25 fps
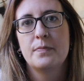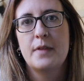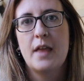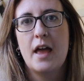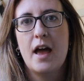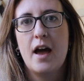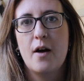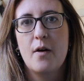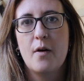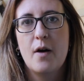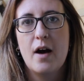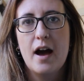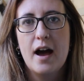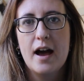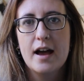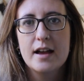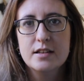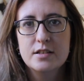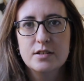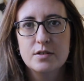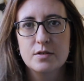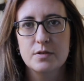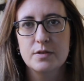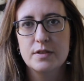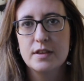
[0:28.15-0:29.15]
how I
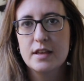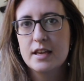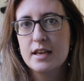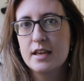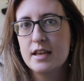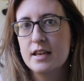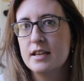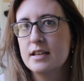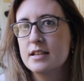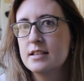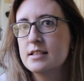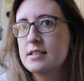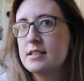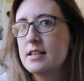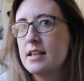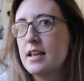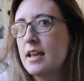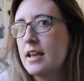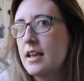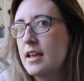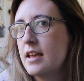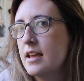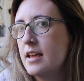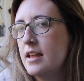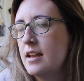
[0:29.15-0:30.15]
do things
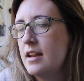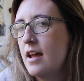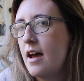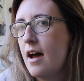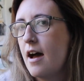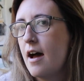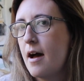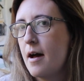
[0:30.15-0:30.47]
in